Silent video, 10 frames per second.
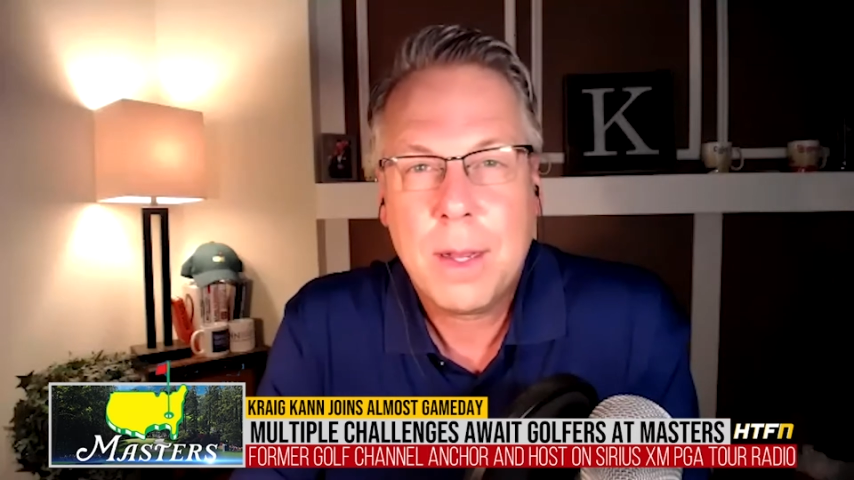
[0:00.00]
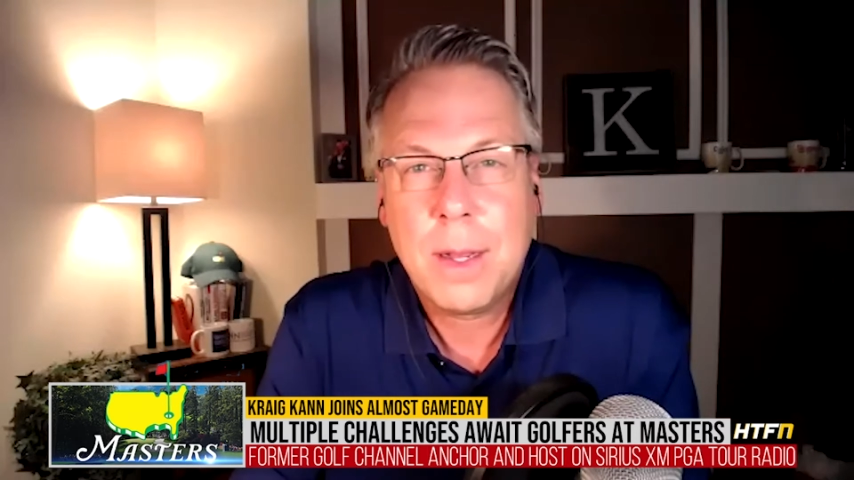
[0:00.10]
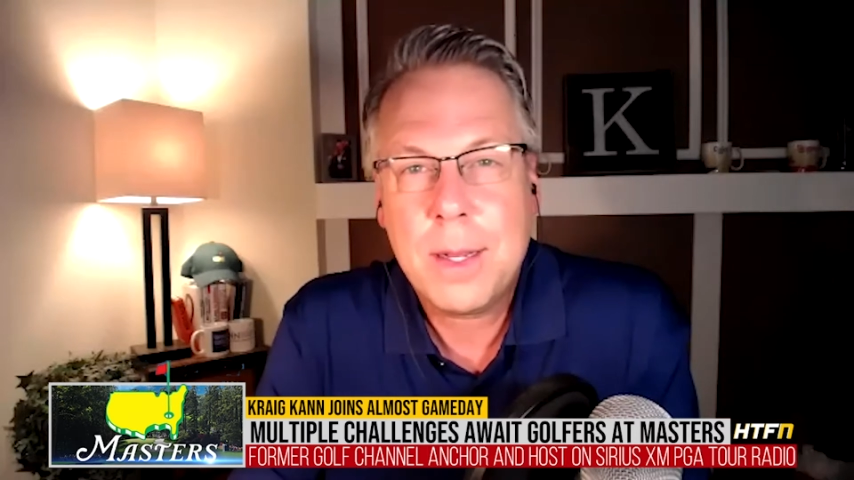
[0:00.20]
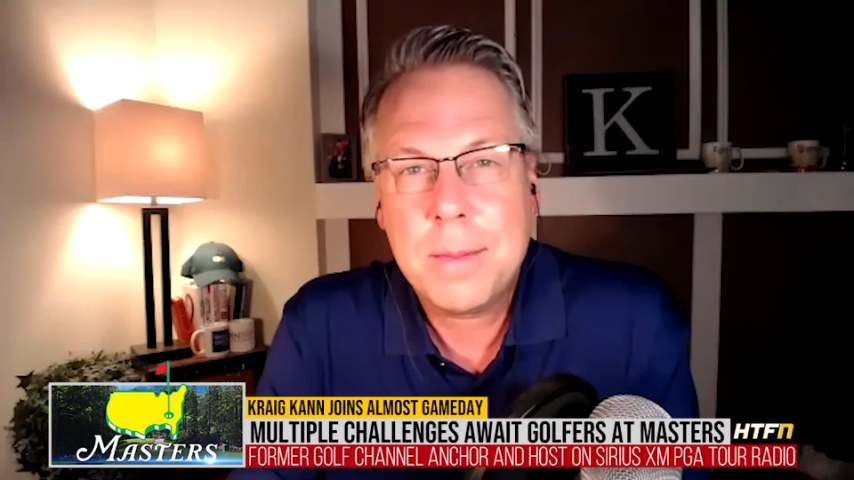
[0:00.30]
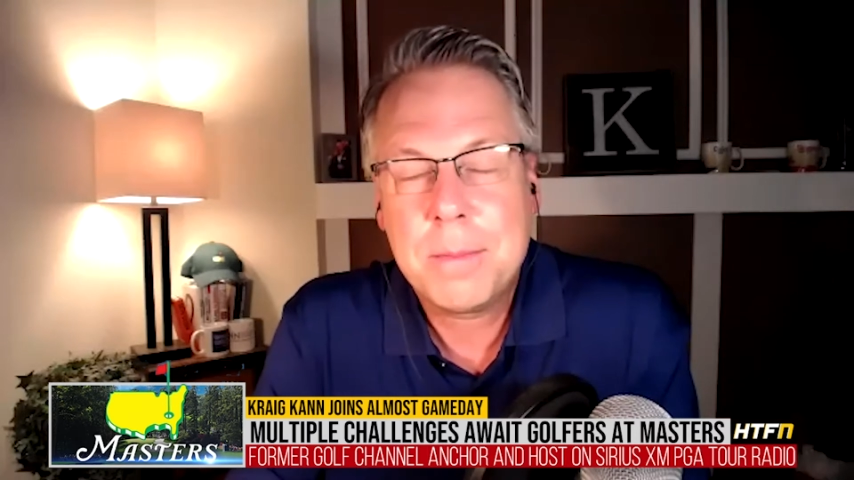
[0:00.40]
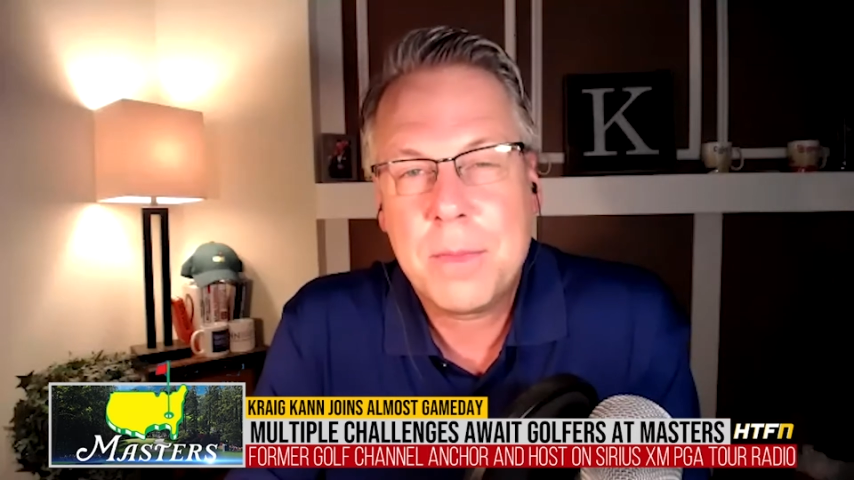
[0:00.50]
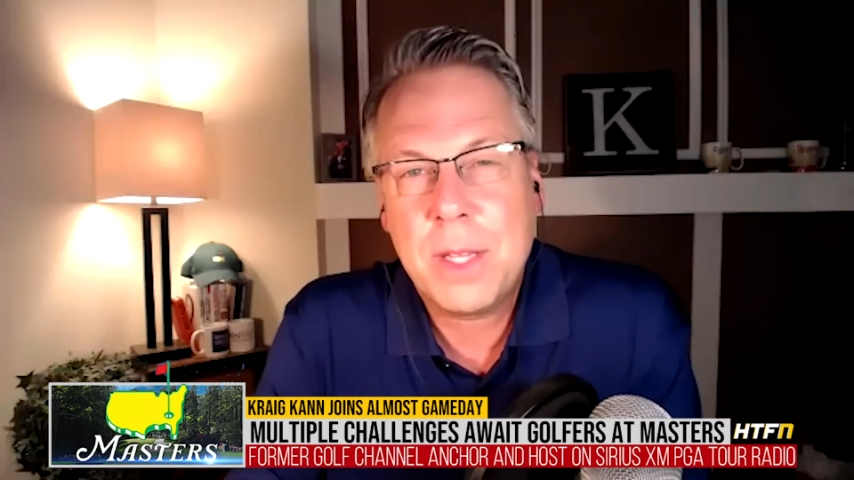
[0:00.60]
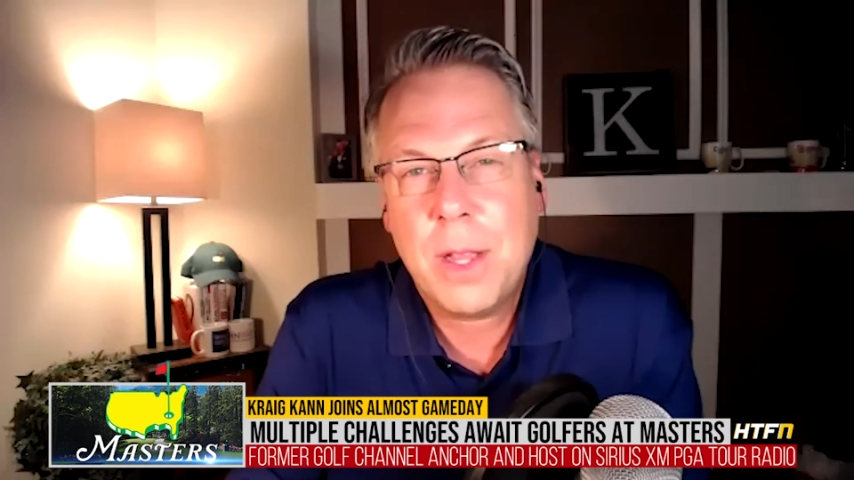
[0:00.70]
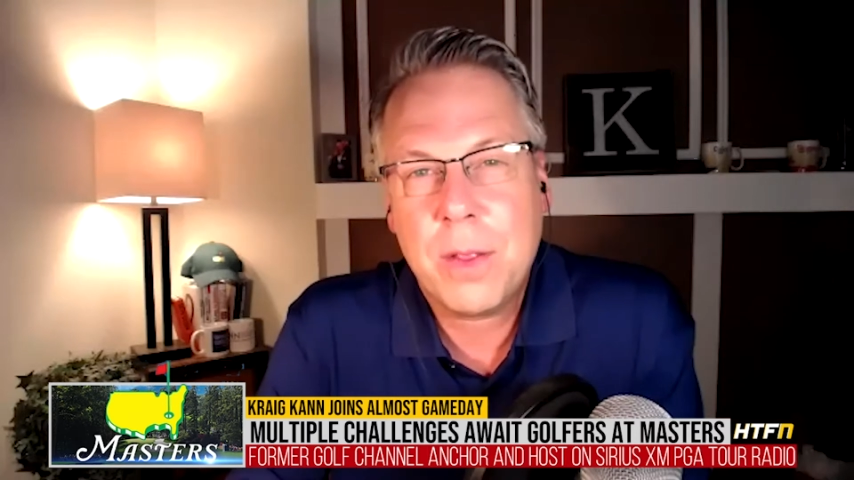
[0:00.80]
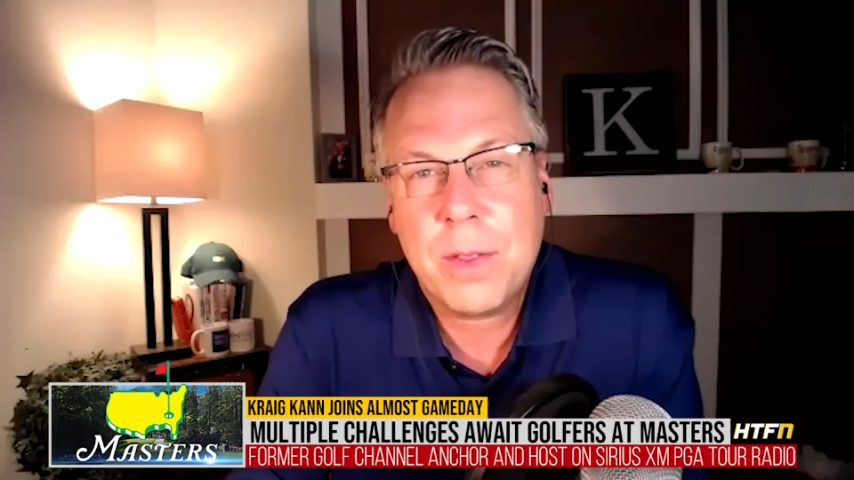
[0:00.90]

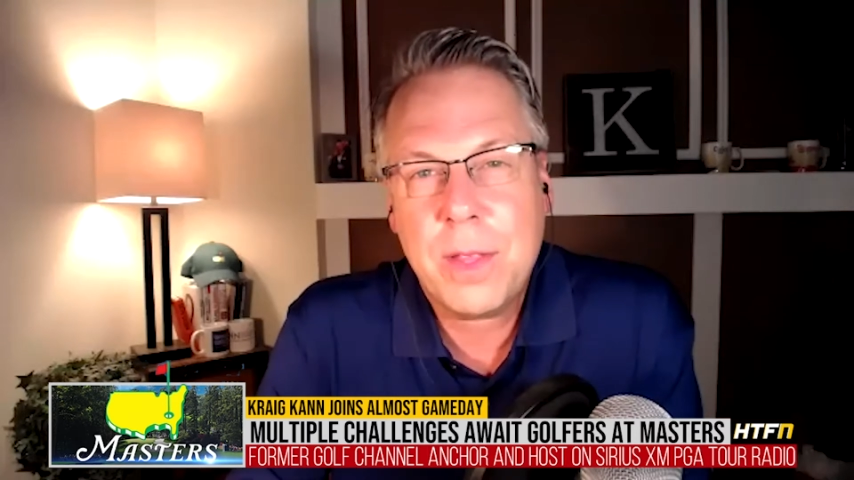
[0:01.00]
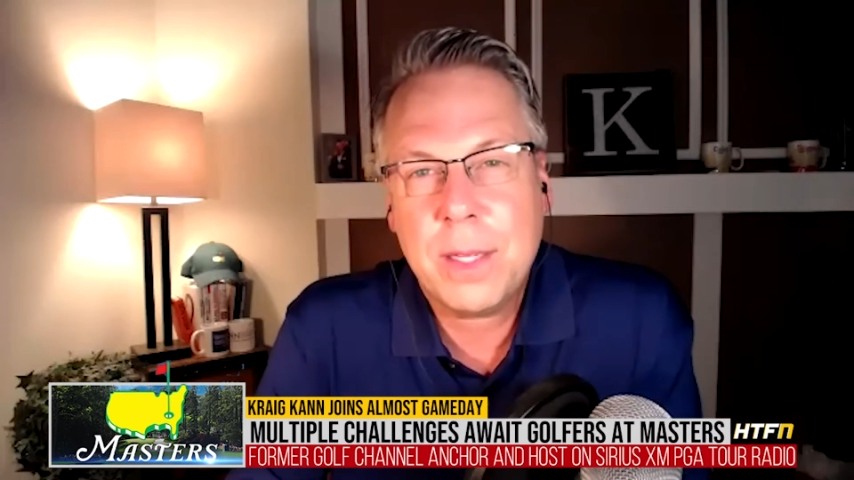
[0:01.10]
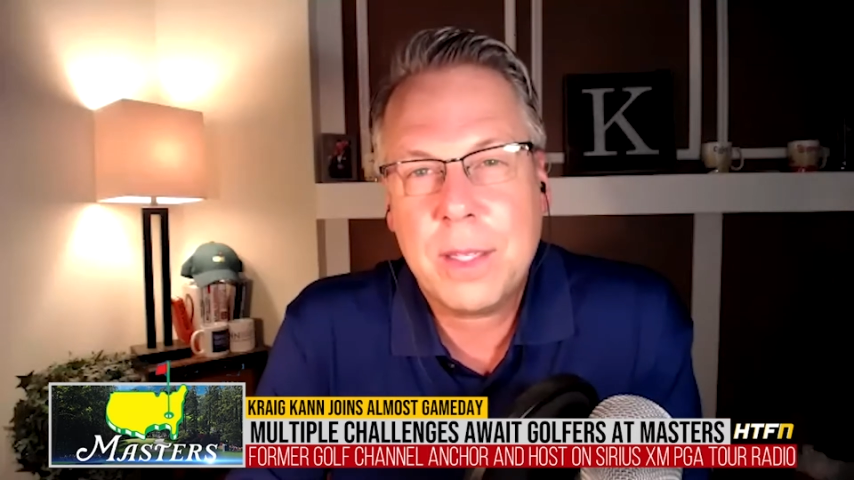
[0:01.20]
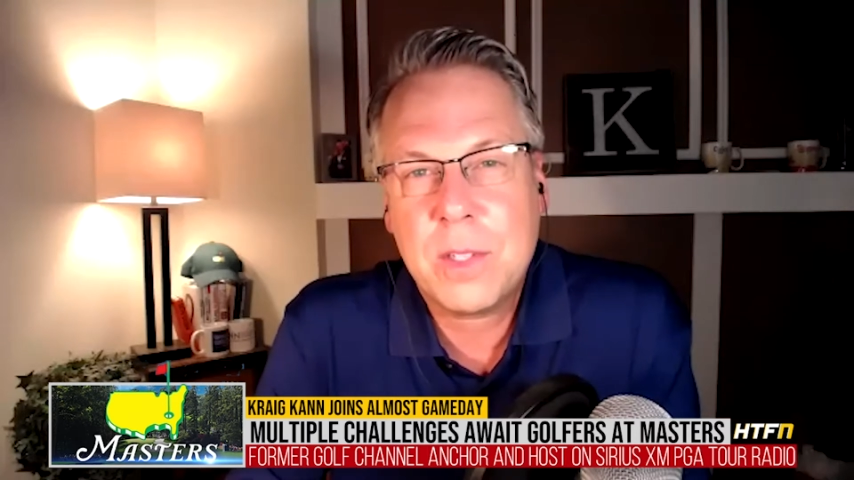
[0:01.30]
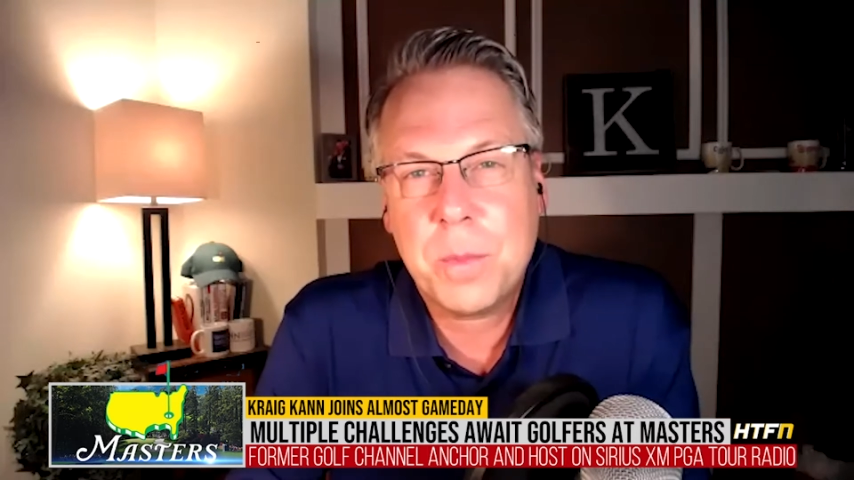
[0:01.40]
The other thing that's